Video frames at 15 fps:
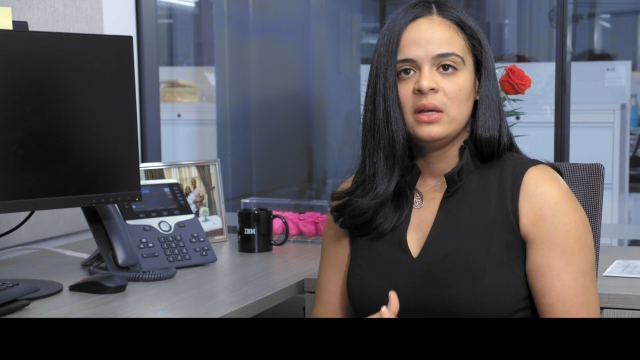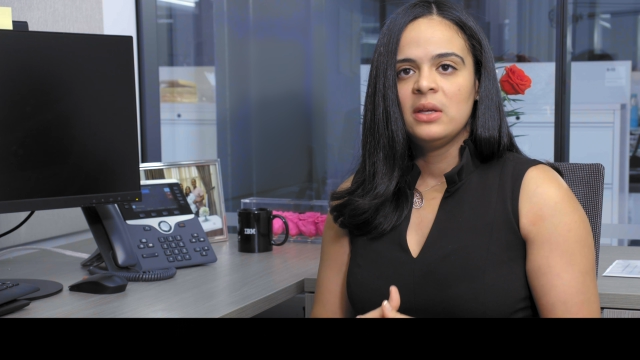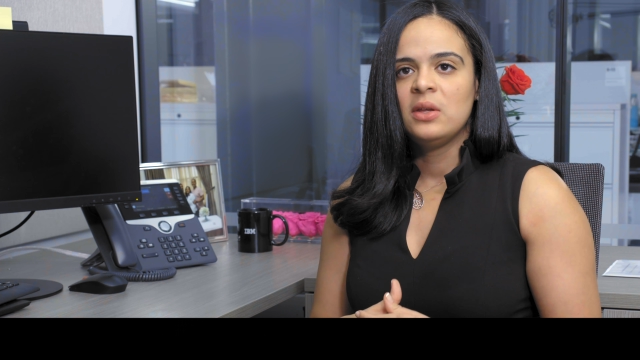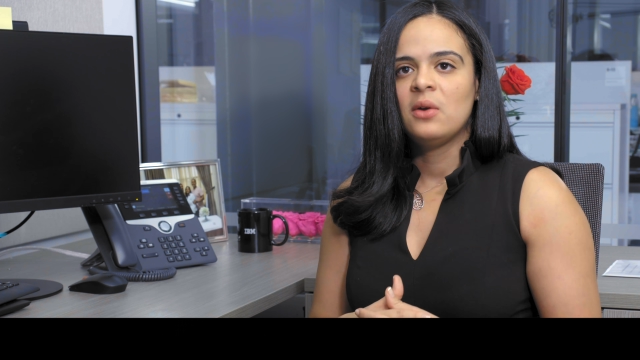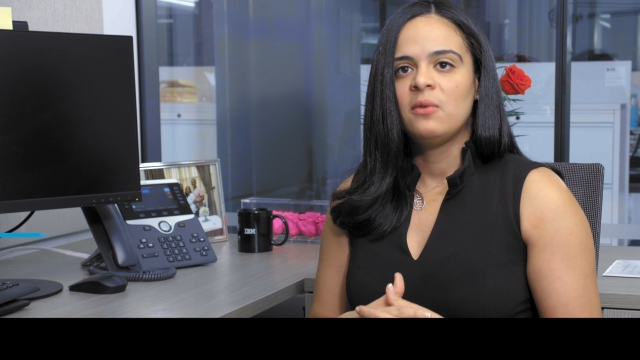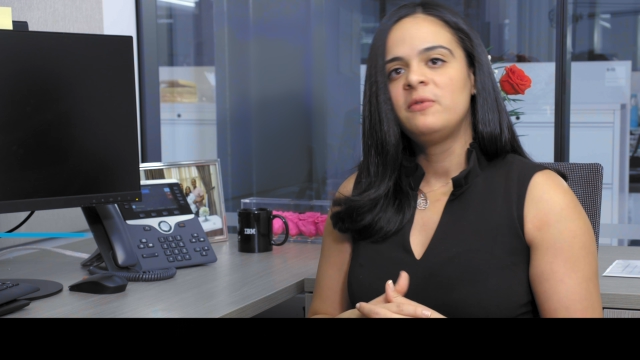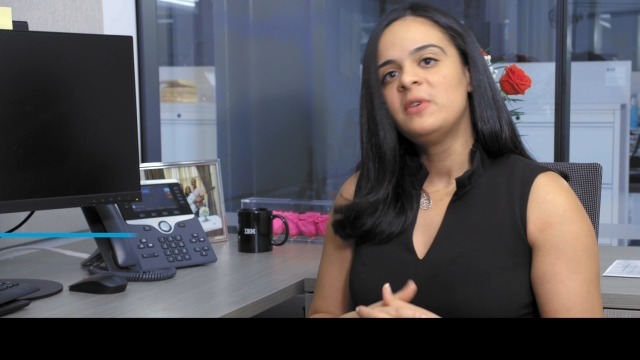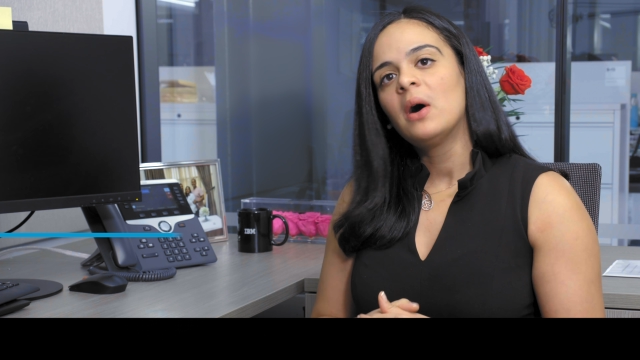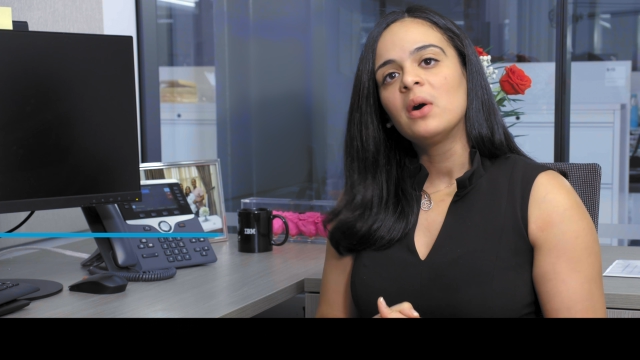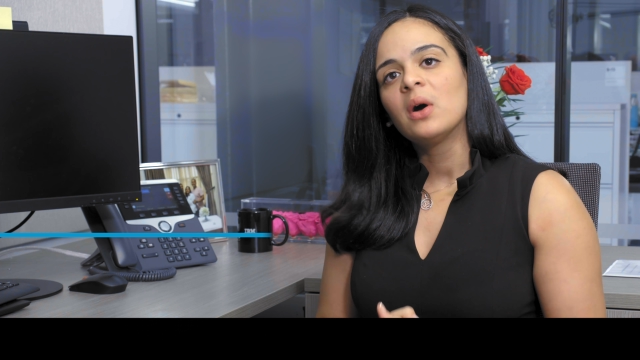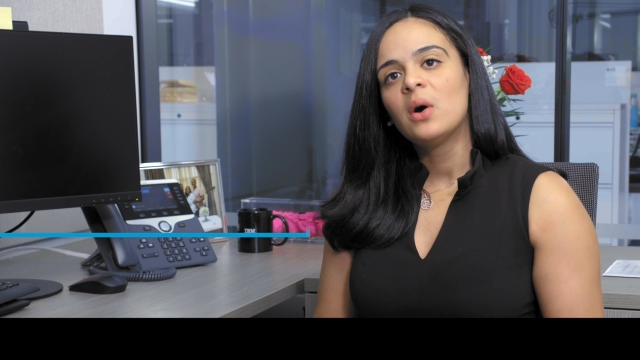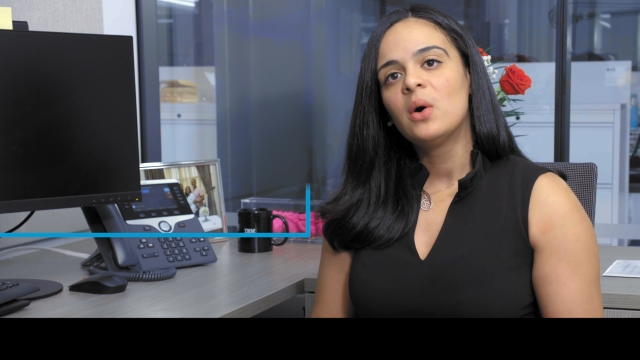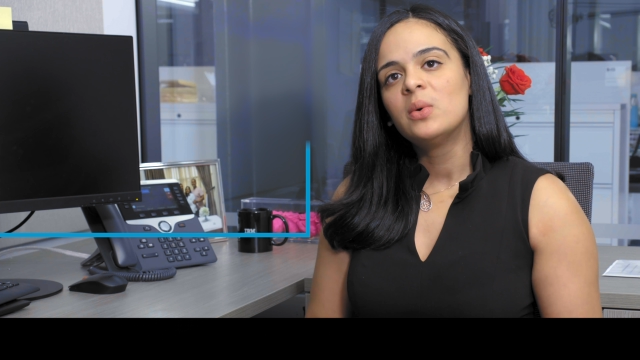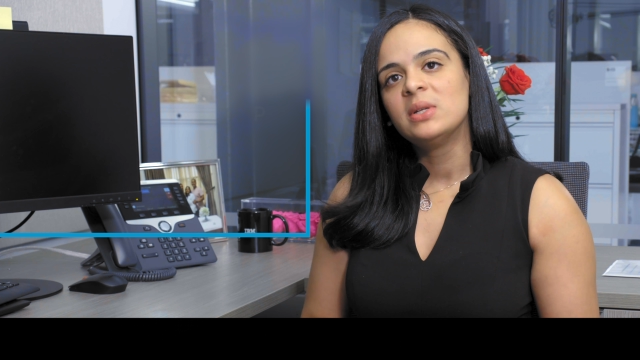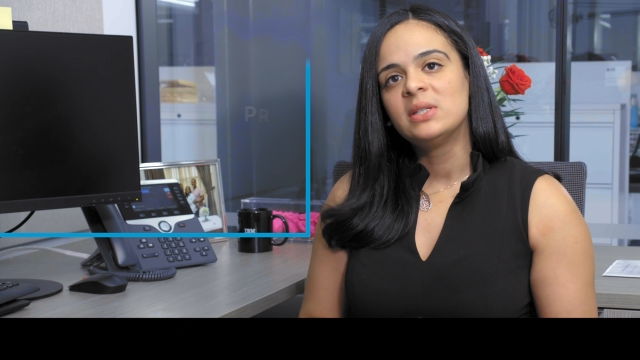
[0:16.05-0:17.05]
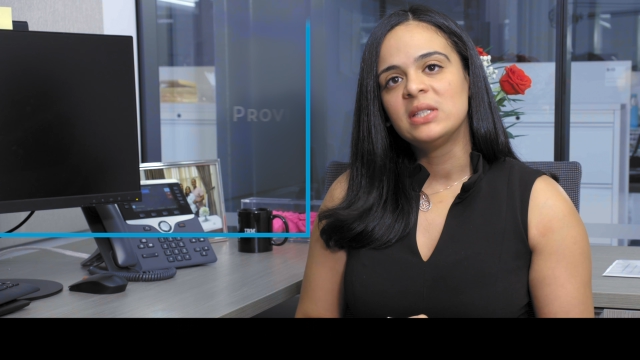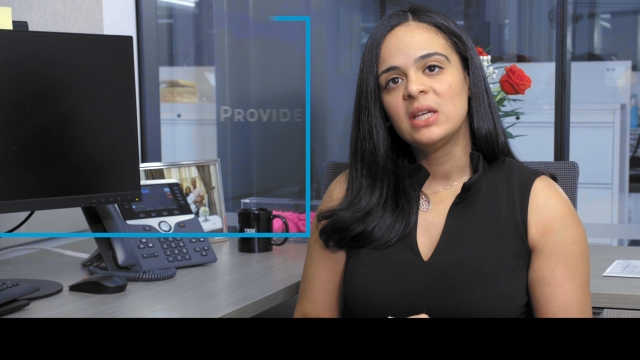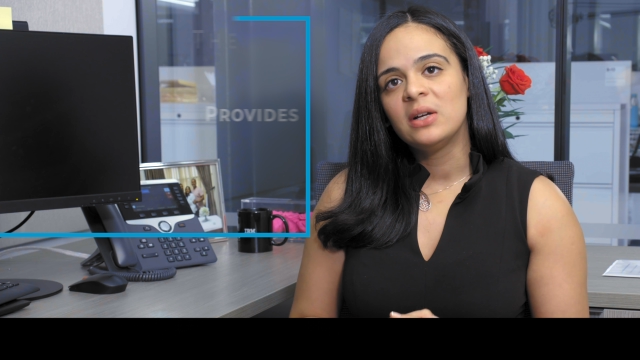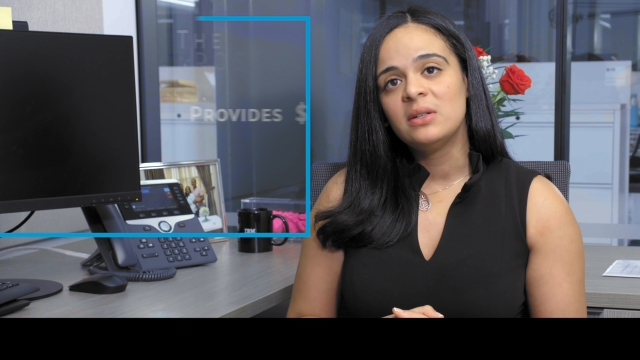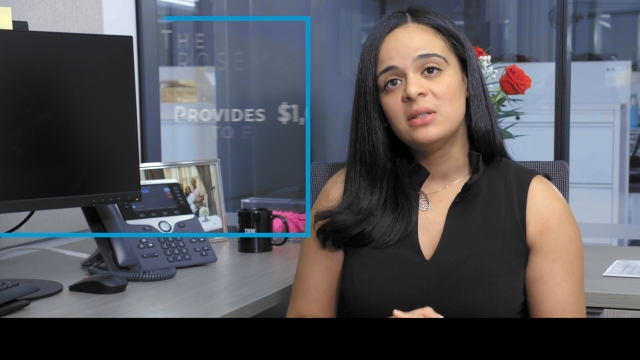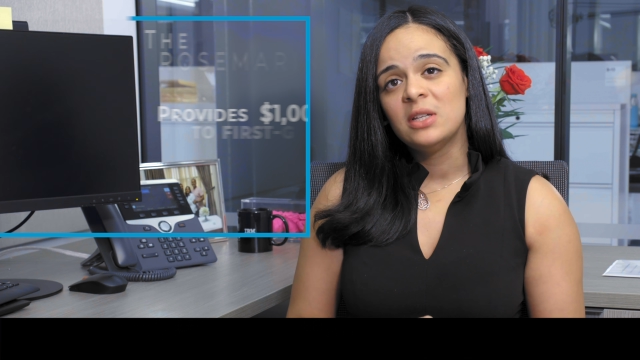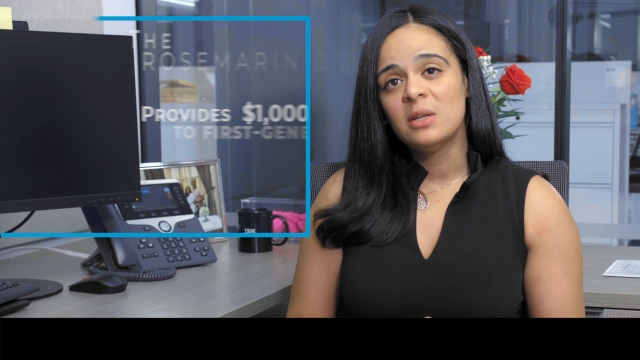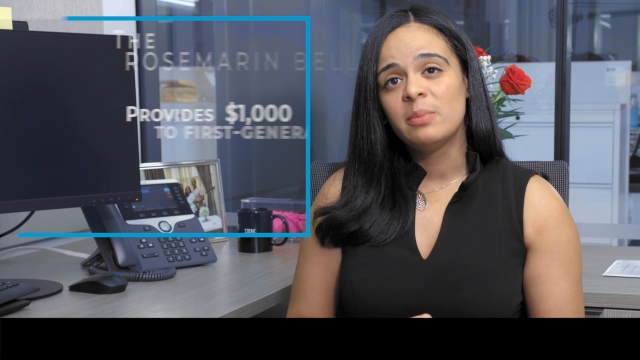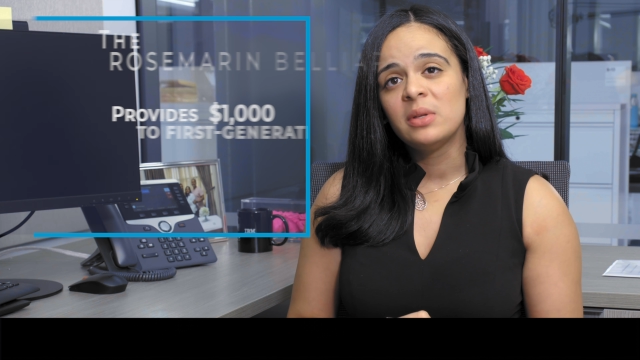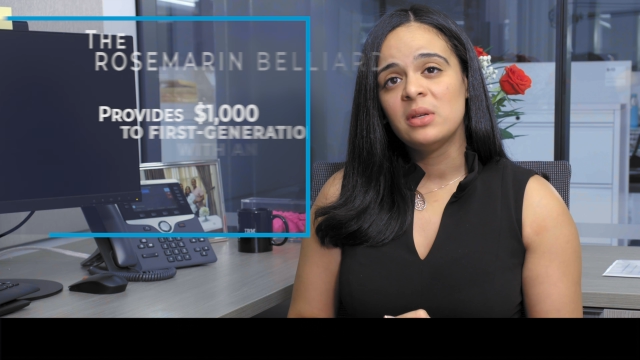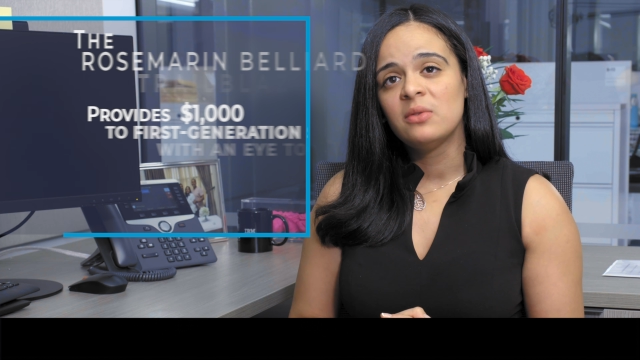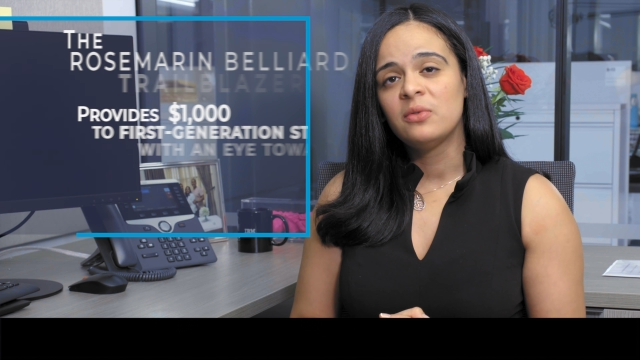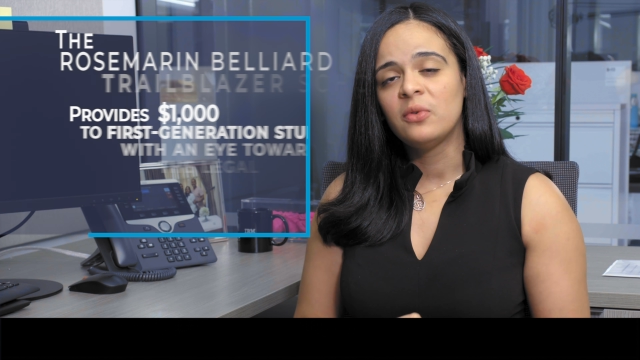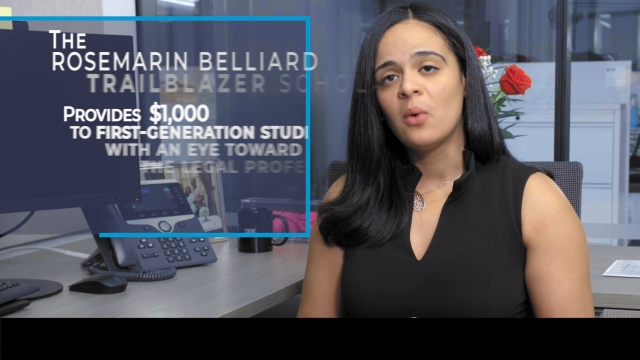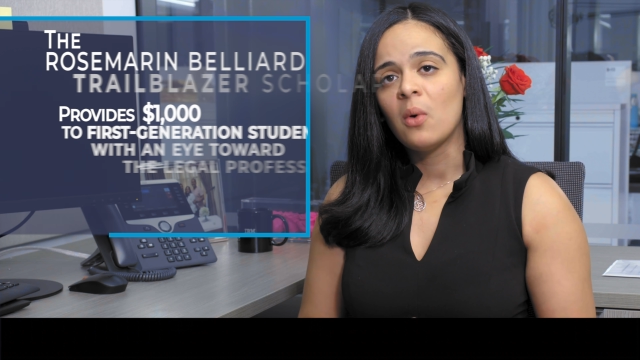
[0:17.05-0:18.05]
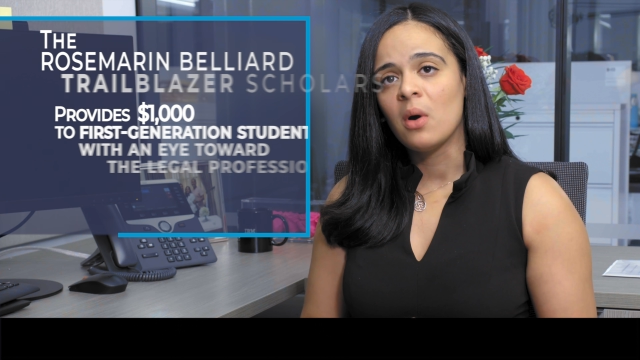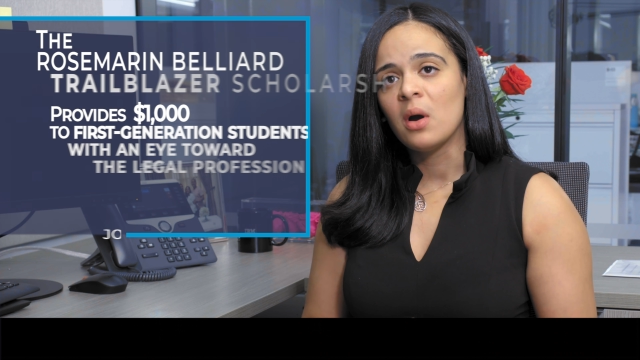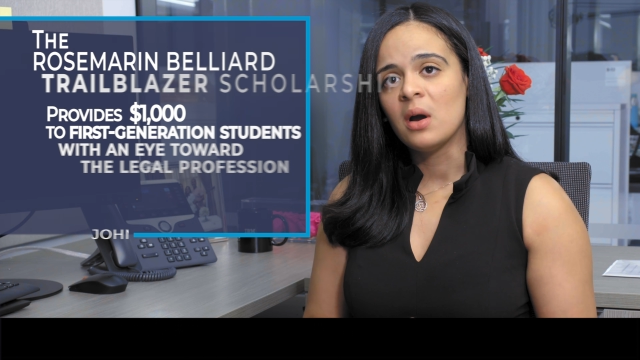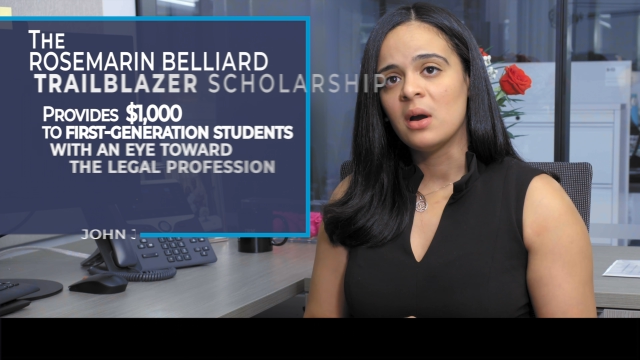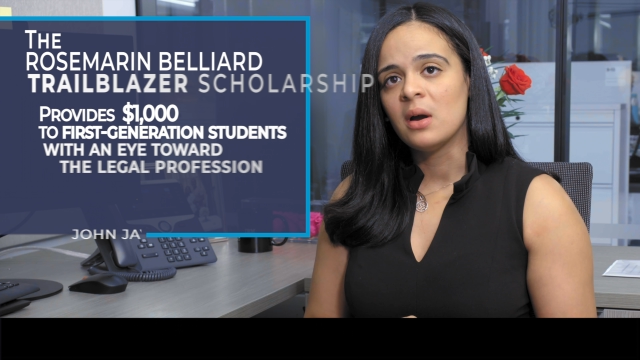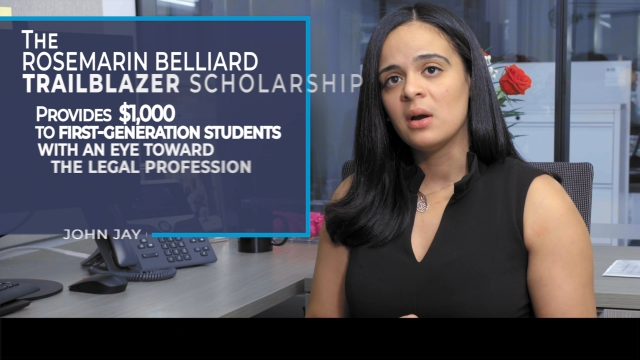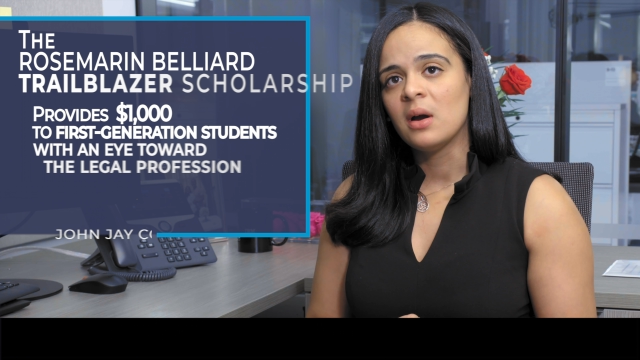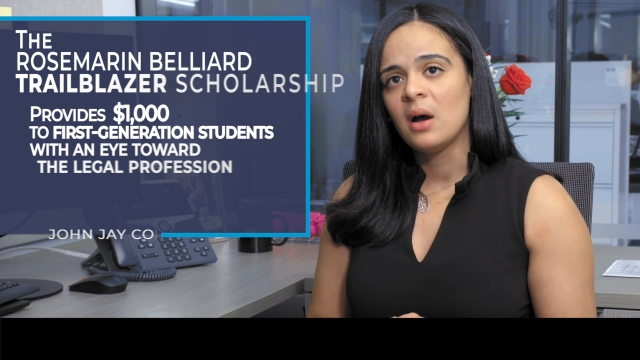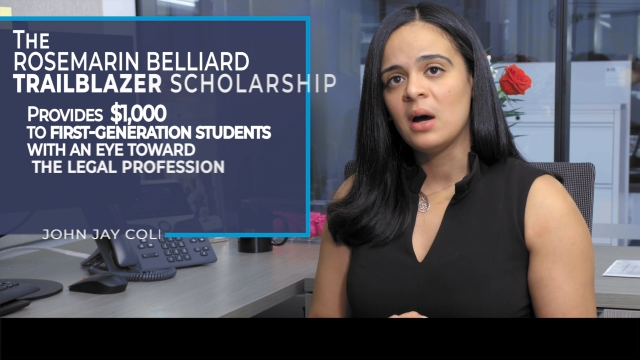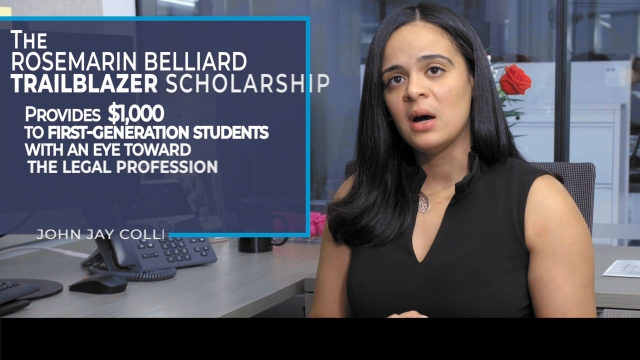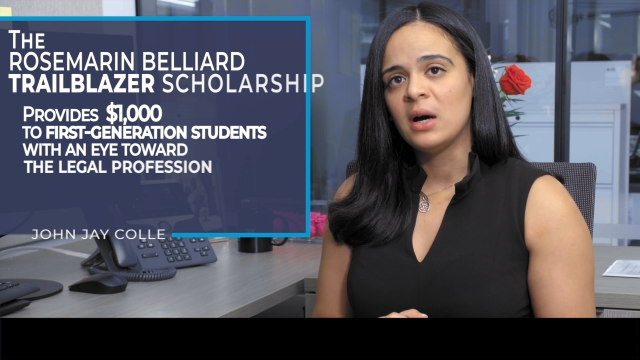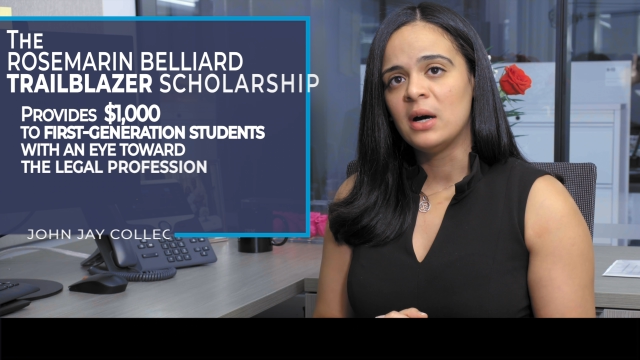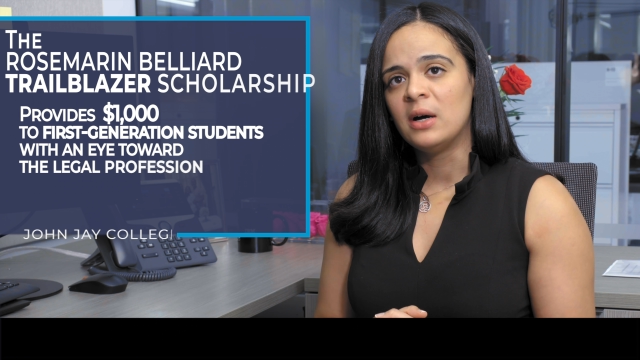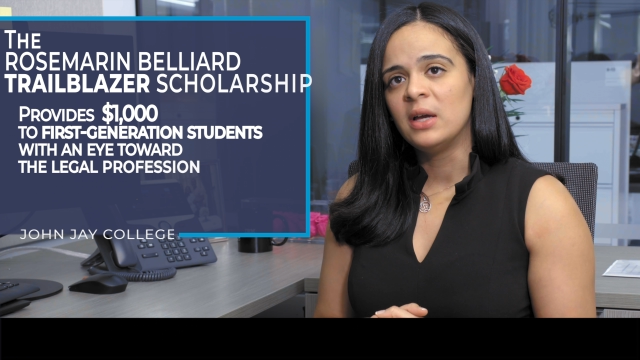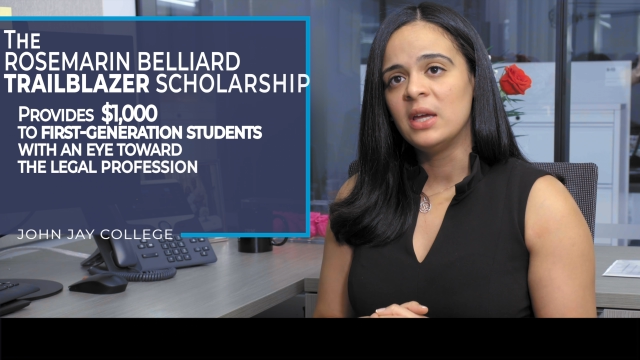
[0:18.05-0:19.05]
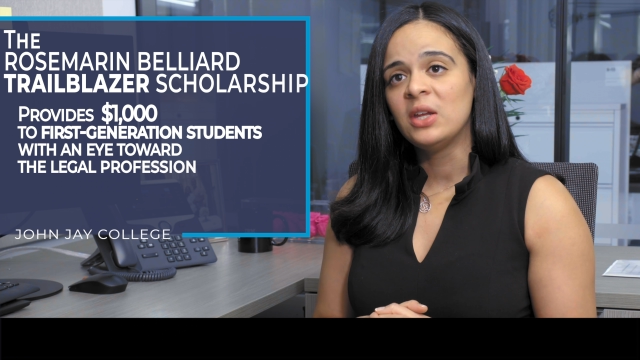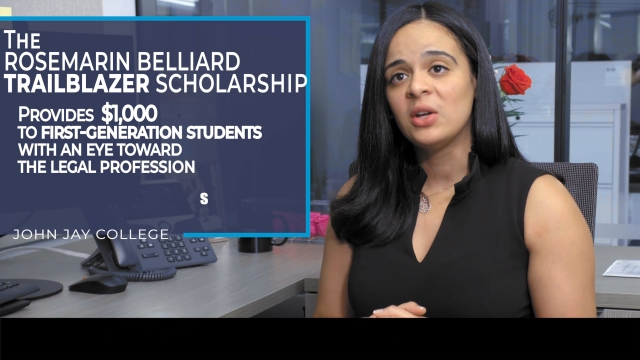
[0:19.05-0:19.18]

You know, Viel has cared deeply for uh,